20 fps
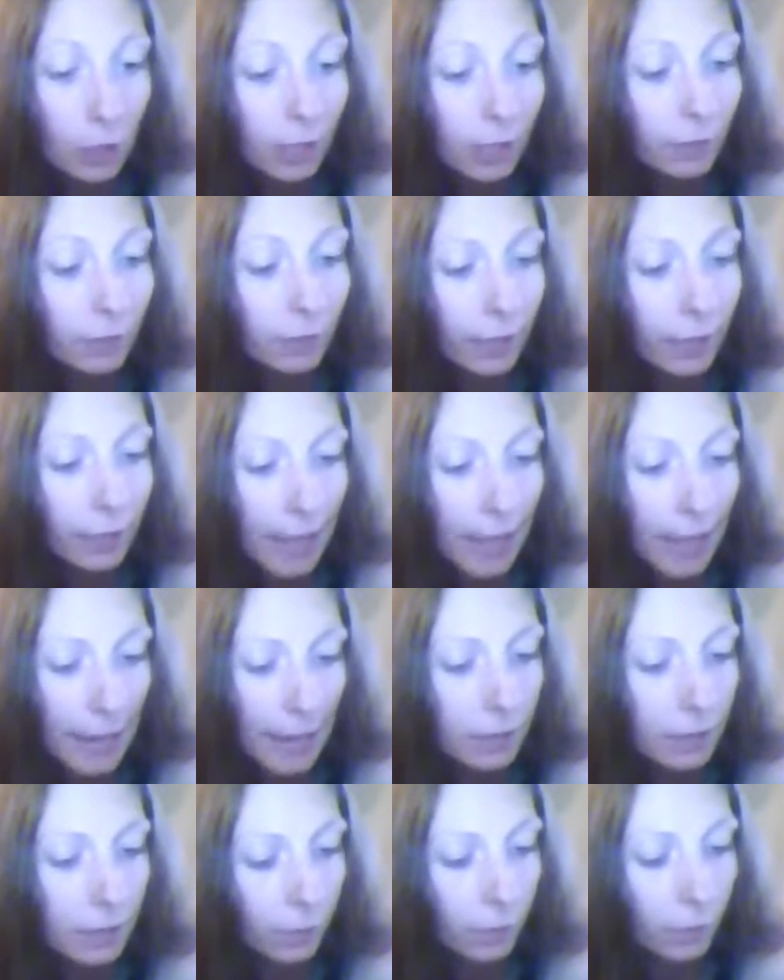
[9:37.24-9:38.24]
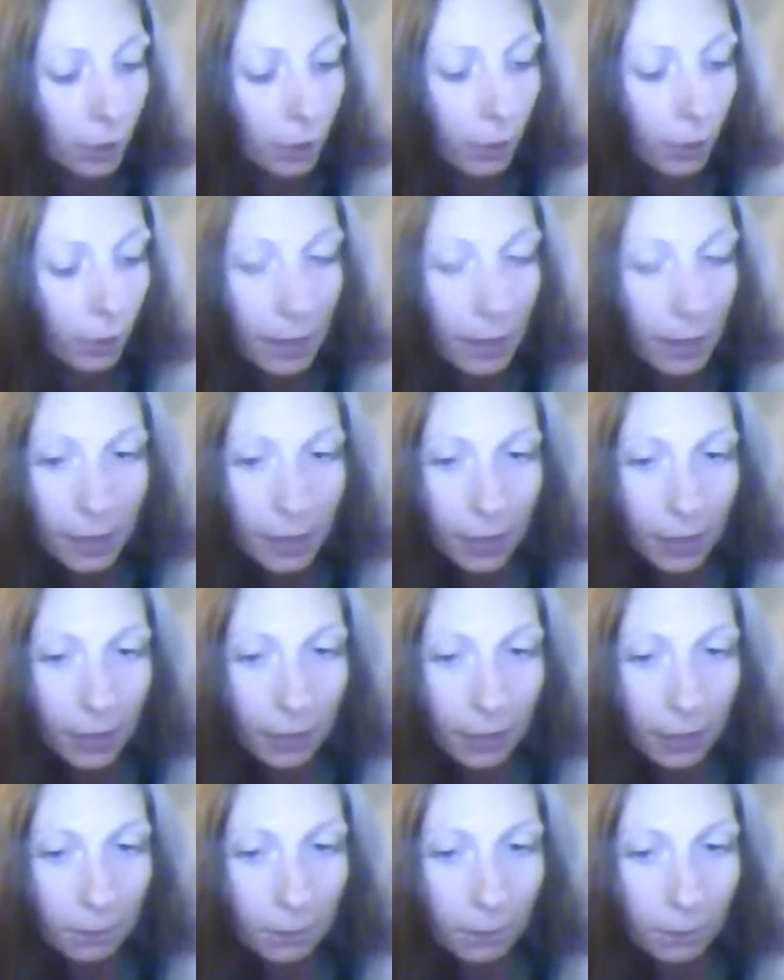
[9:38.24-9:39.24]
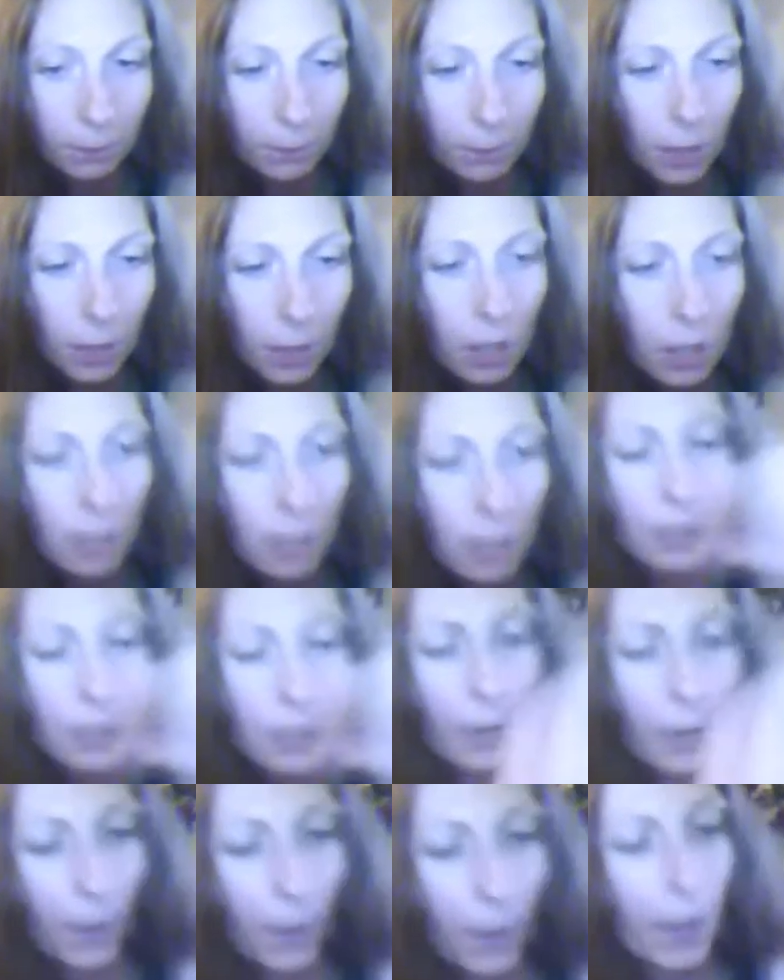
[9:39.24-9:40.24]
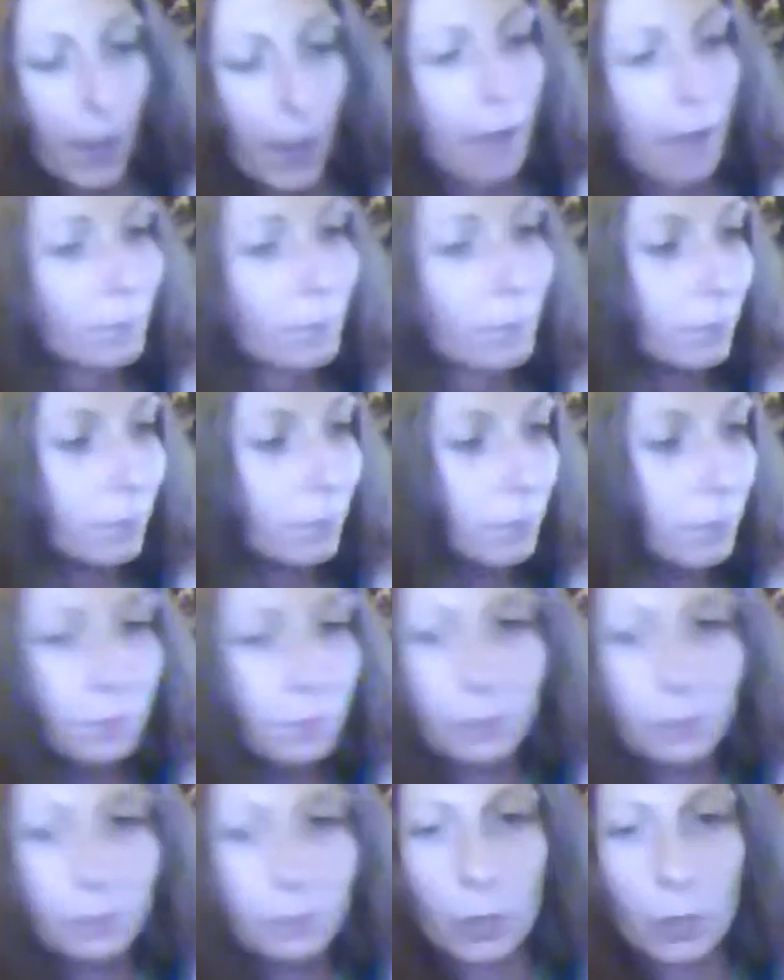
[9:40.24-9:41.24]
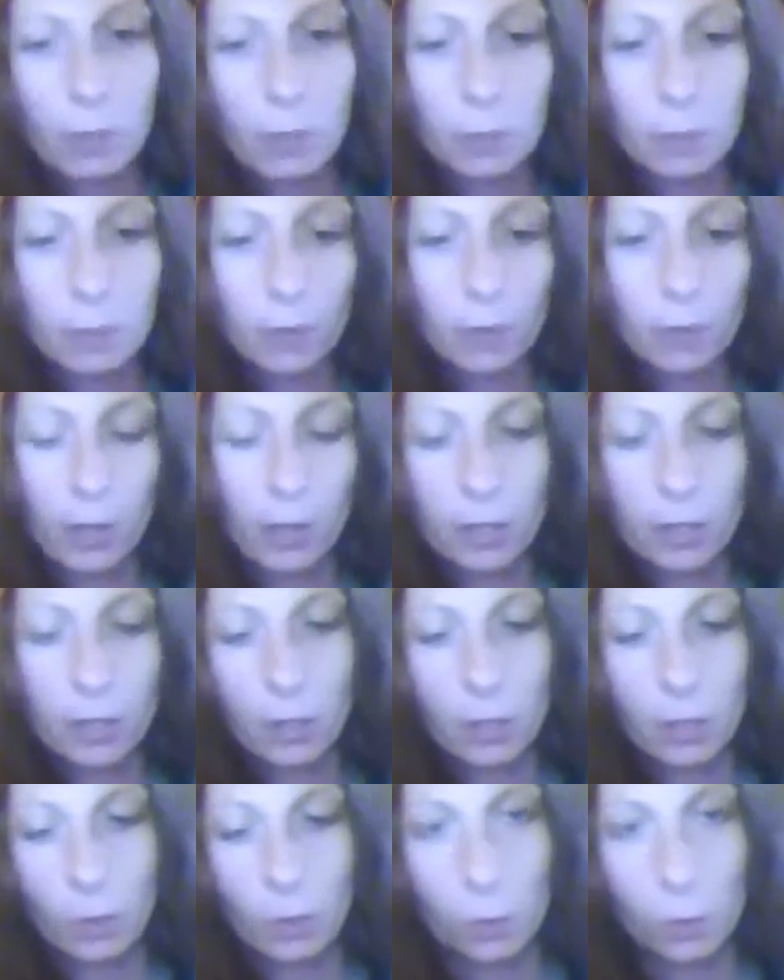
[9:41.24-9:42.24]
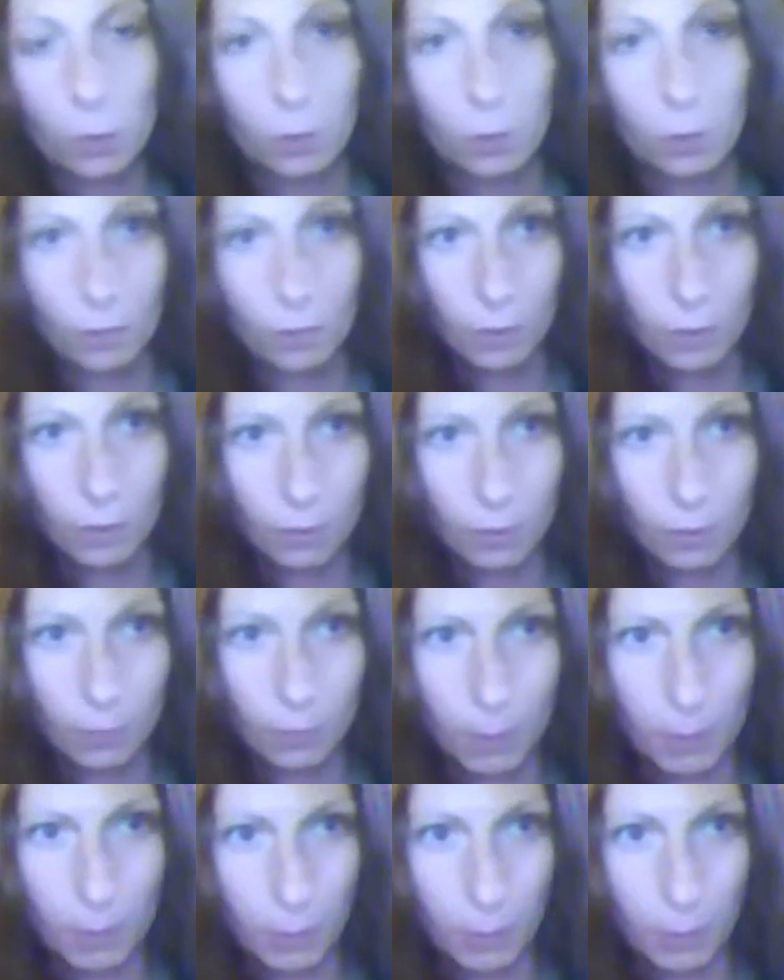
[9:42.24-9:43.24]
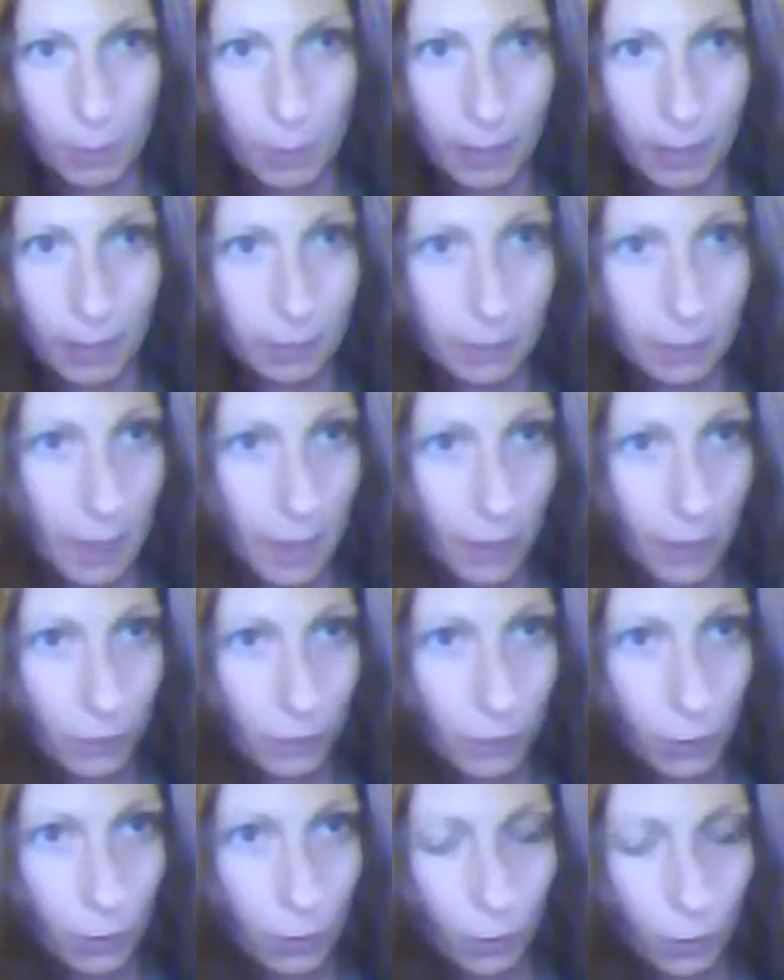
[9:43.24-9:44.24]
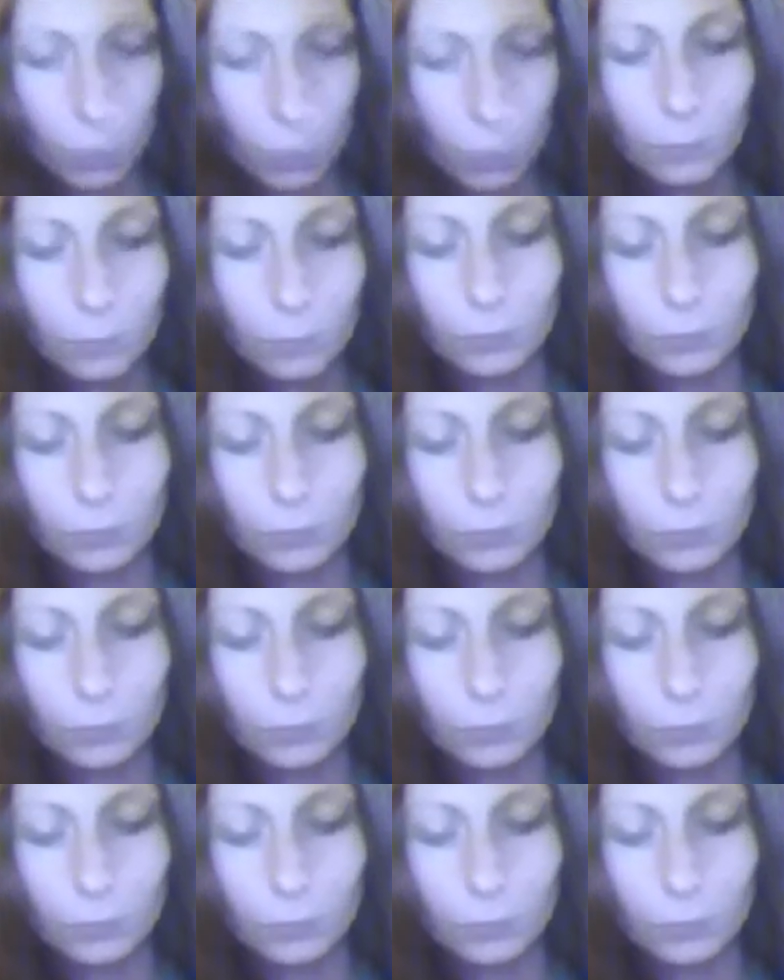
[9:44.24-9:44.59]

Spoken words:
very nice for you, I think. Okay. So I'm going to move on to people who picked pile 2.